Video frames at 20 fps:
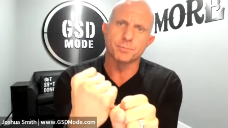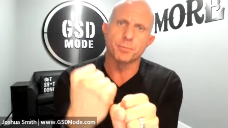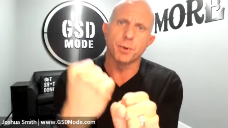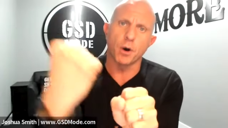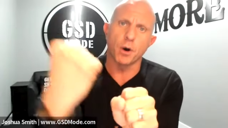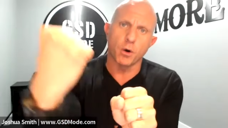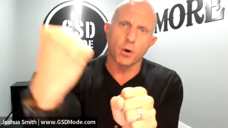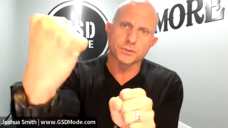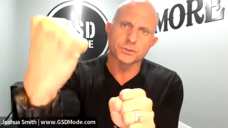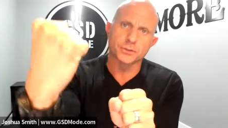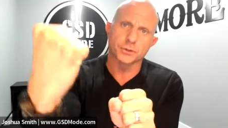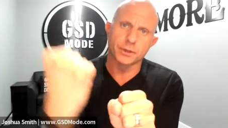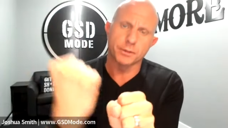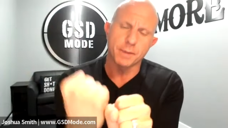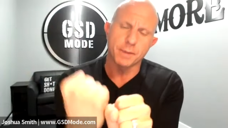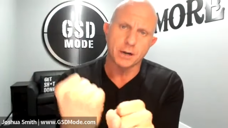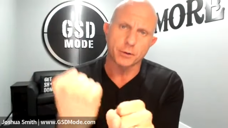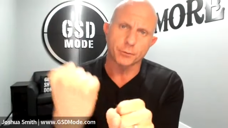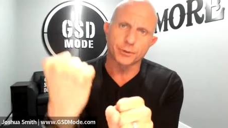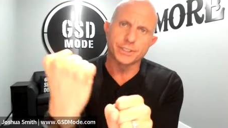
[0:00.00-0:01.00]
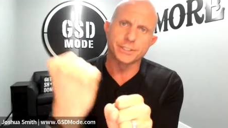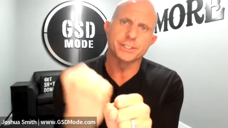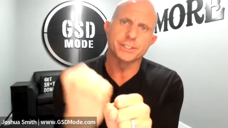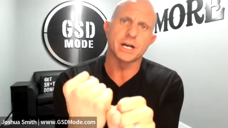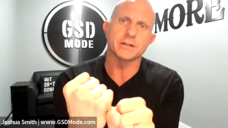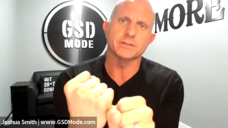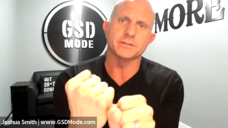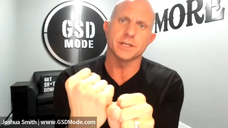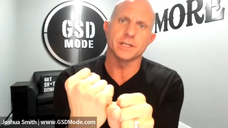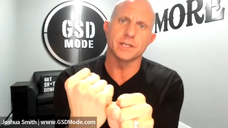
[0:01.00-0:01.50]
but also the amount of reach
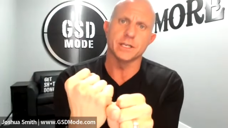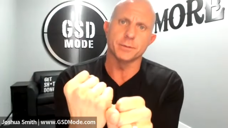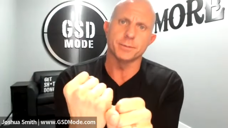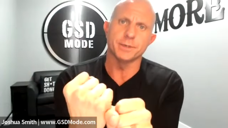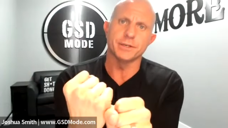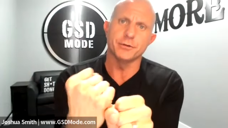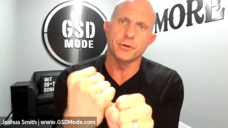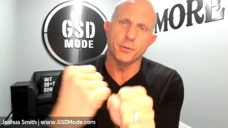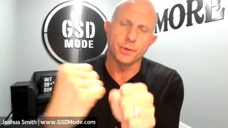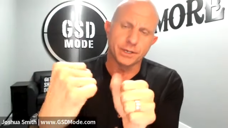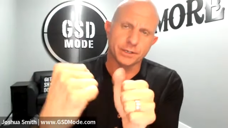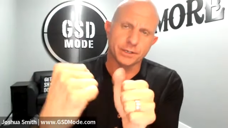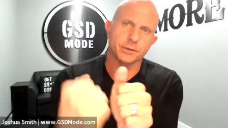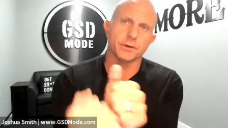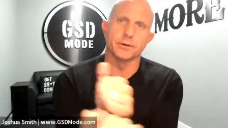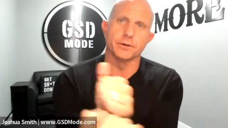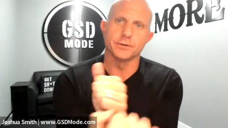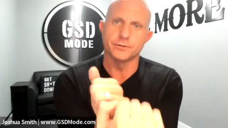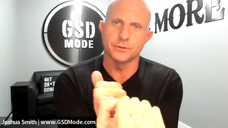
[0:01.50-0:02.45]
outs that you need to be doing to,